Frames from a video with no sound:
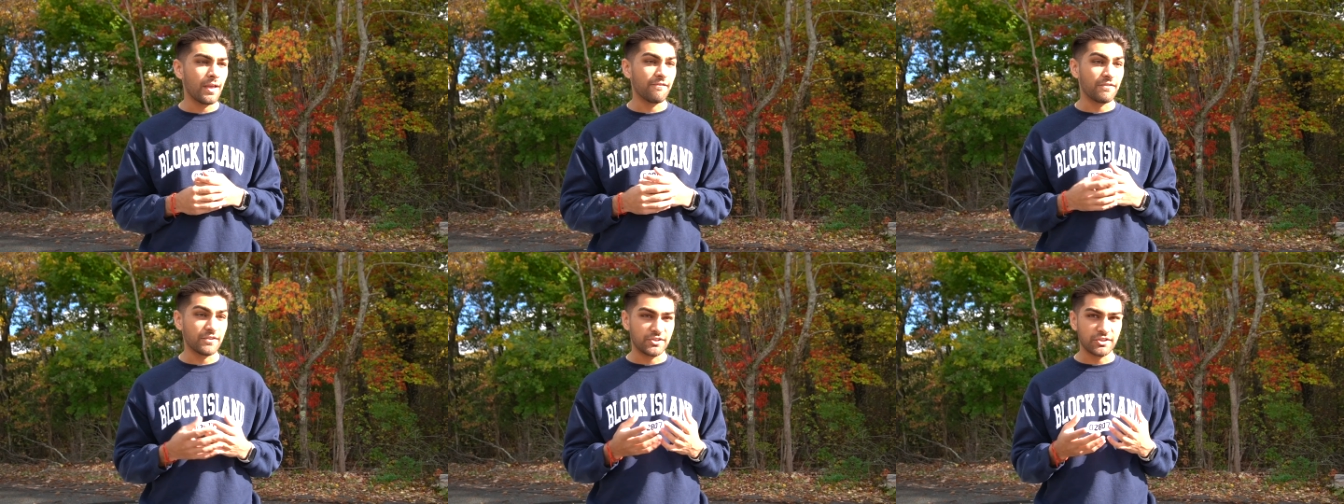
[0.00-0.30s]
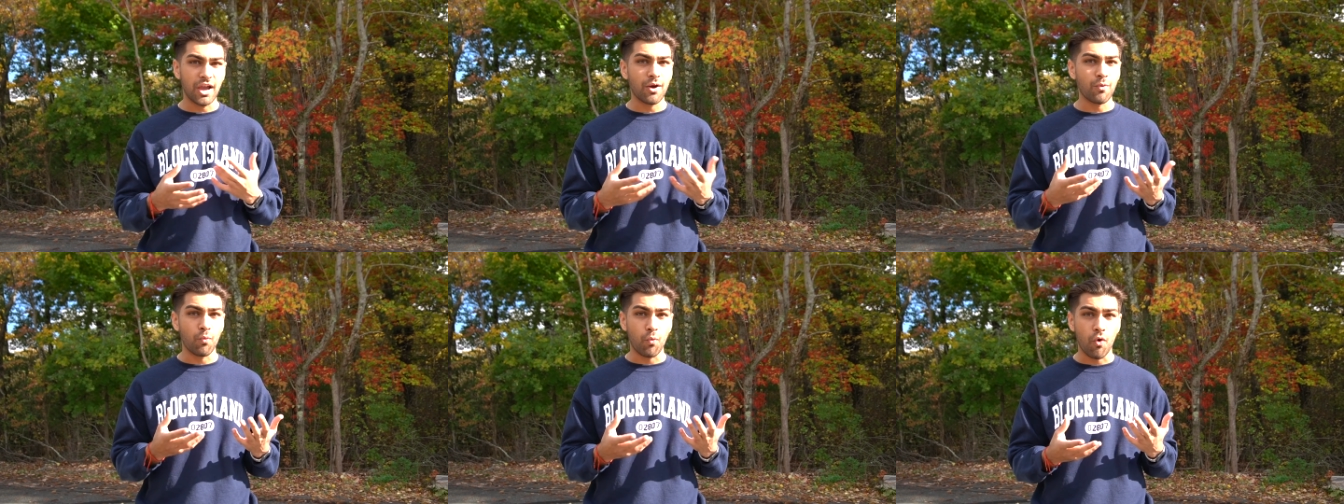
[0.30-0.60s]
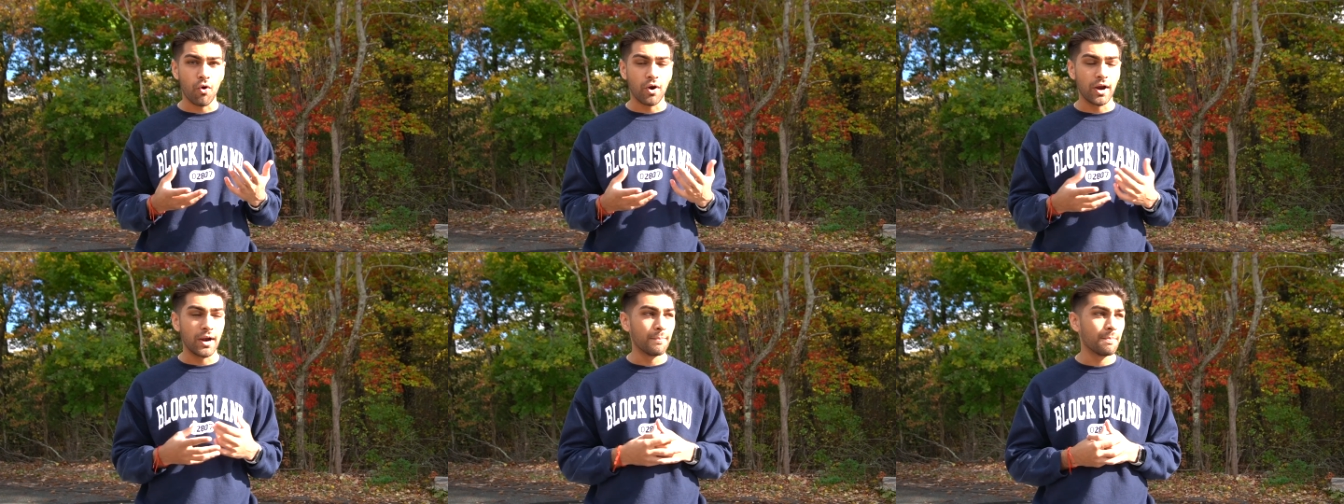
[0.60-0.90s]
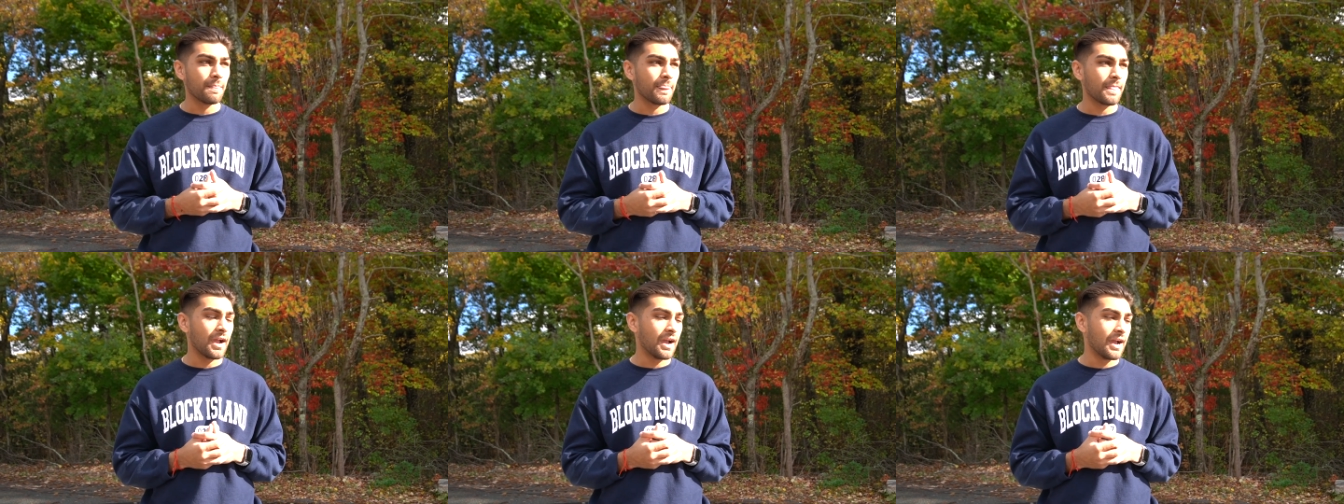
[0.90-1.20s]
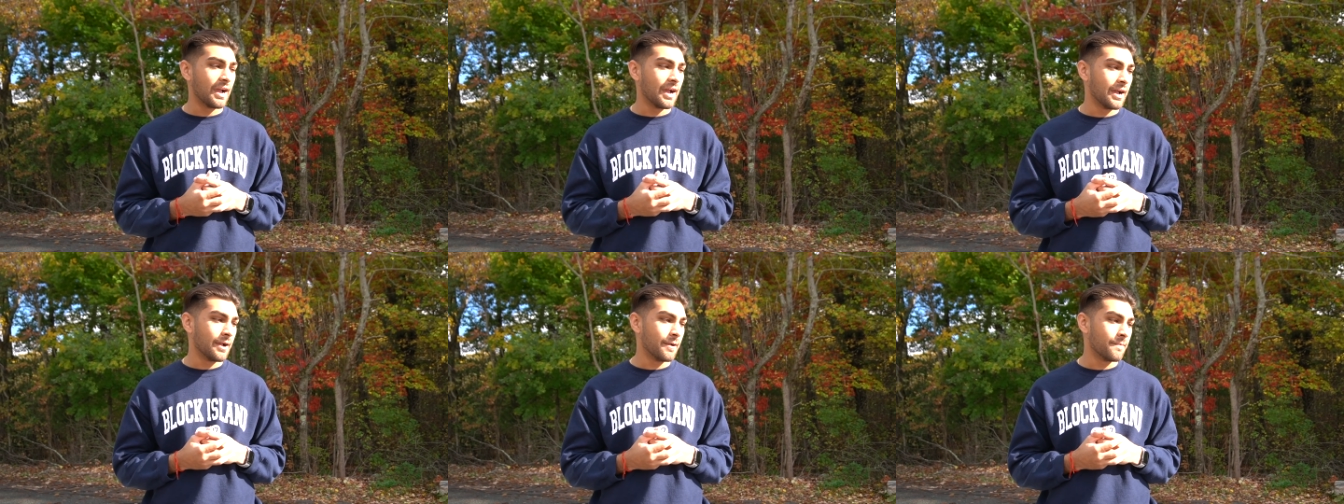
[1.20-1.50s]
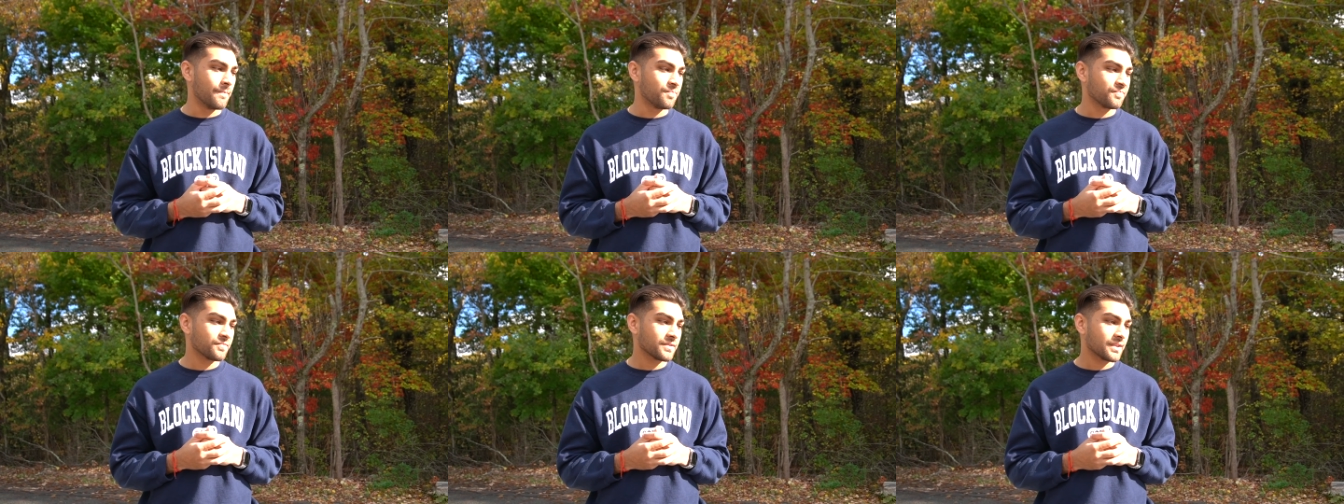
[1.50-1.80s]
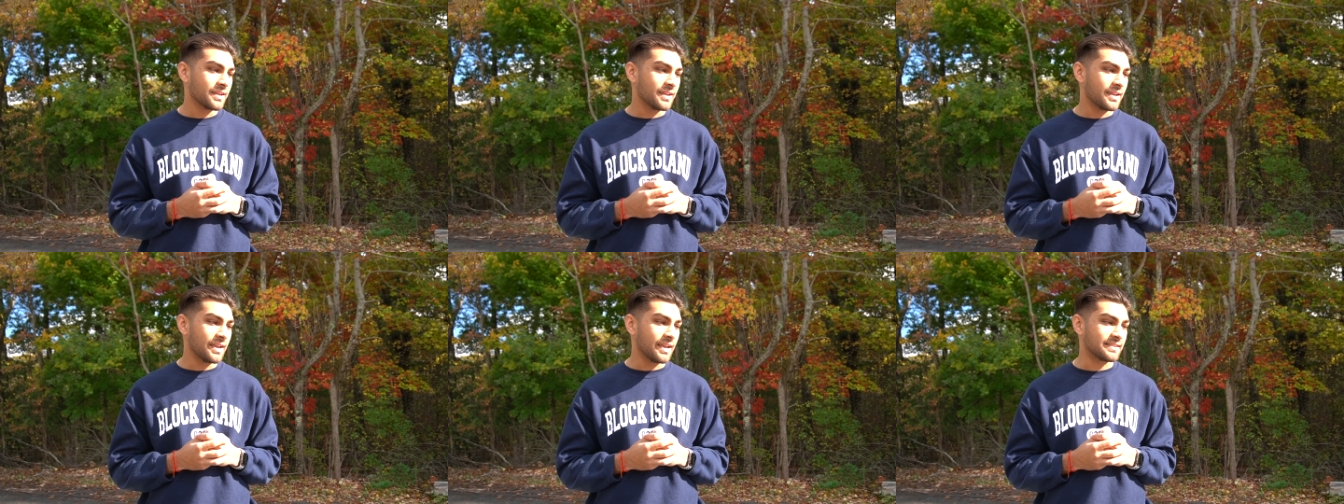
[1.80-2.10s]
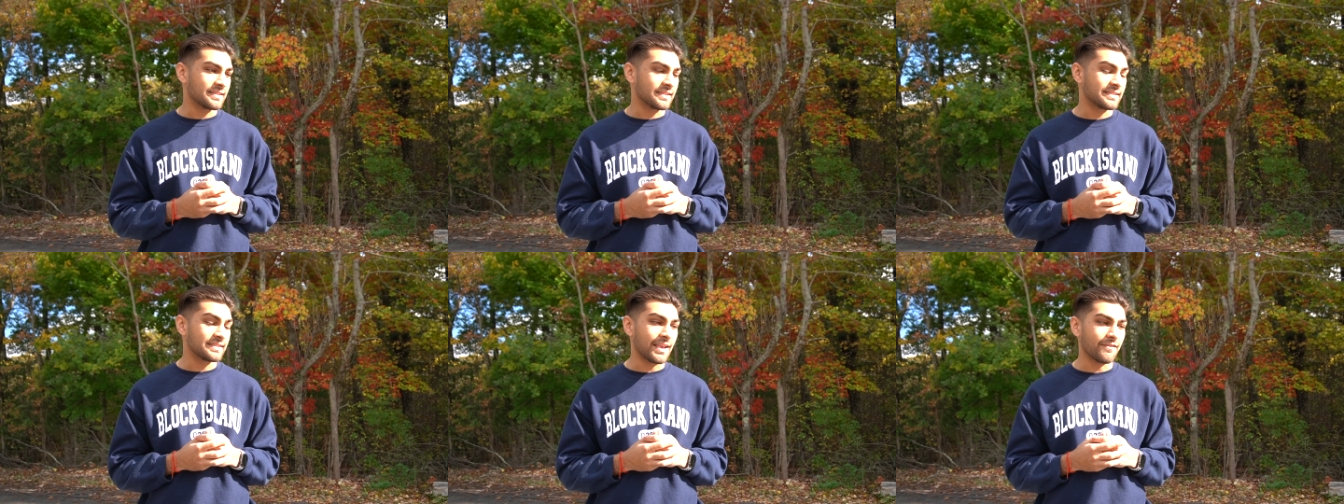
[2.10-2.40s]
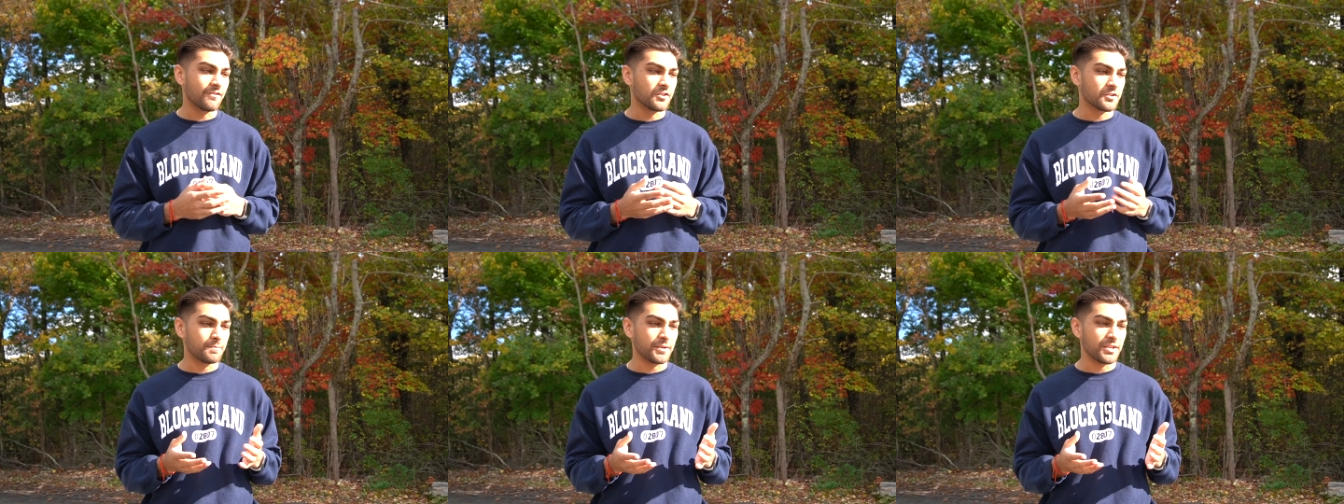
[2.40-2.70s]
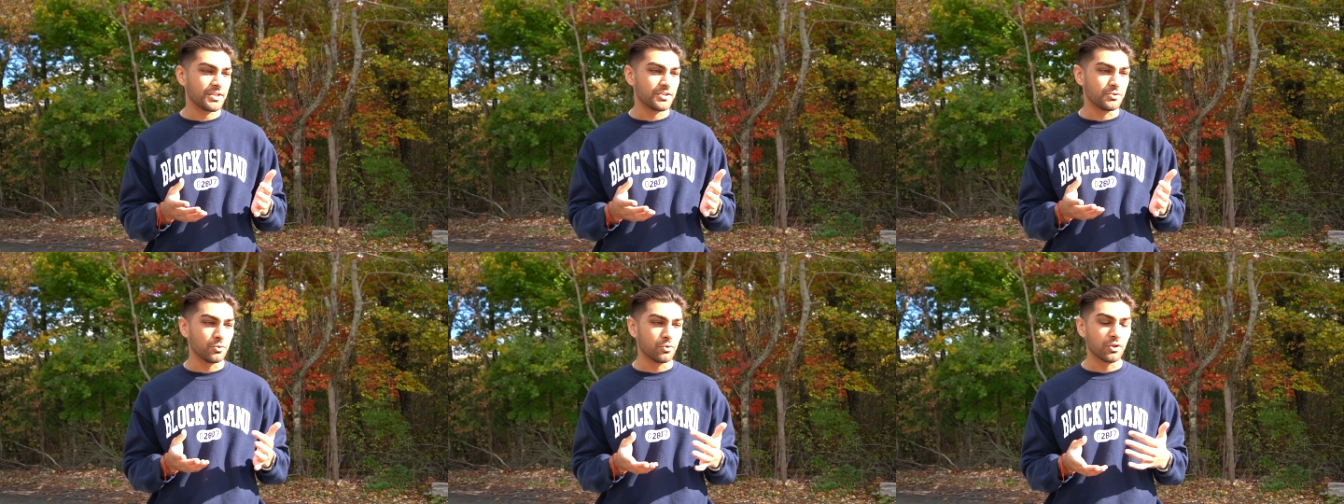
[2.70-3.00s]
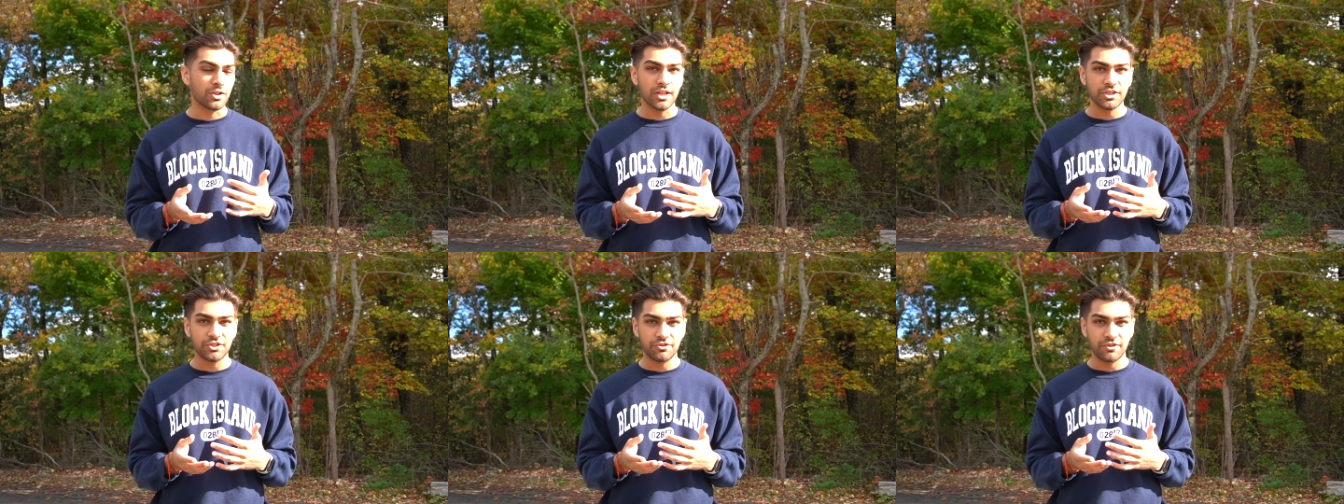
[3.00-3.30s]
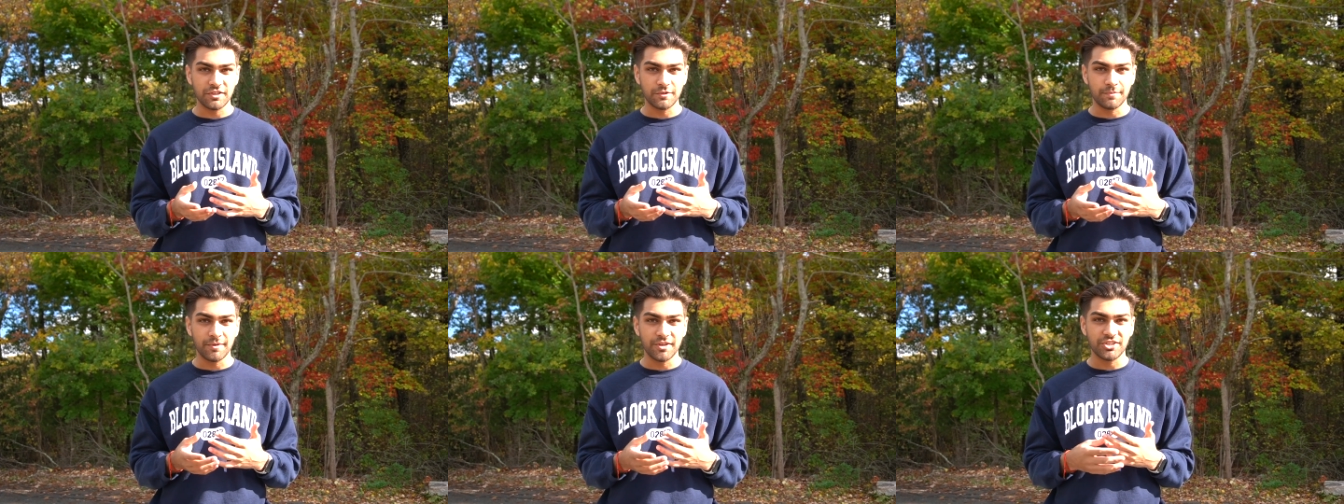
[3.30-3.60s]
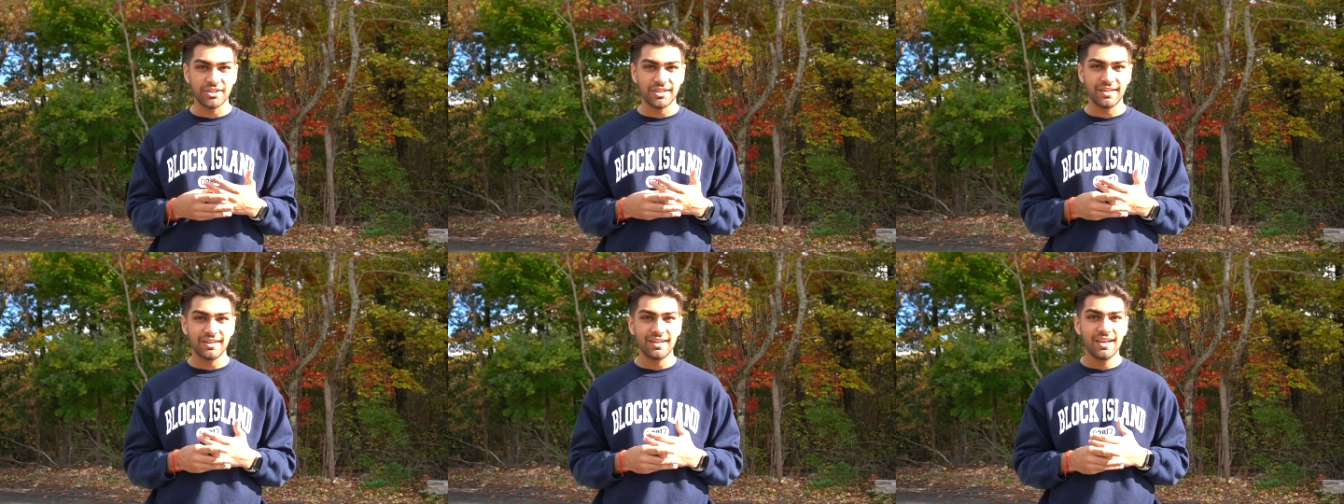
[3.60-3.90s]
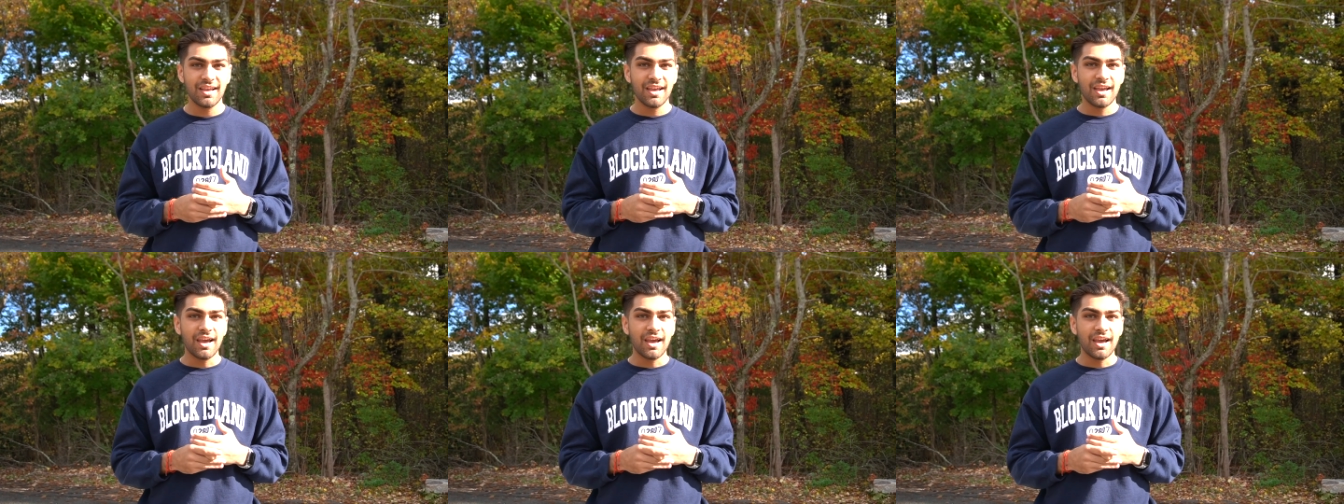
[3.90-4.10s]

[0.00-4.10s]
If it's not warm, um, it's a seven-speed dual clutch transmission,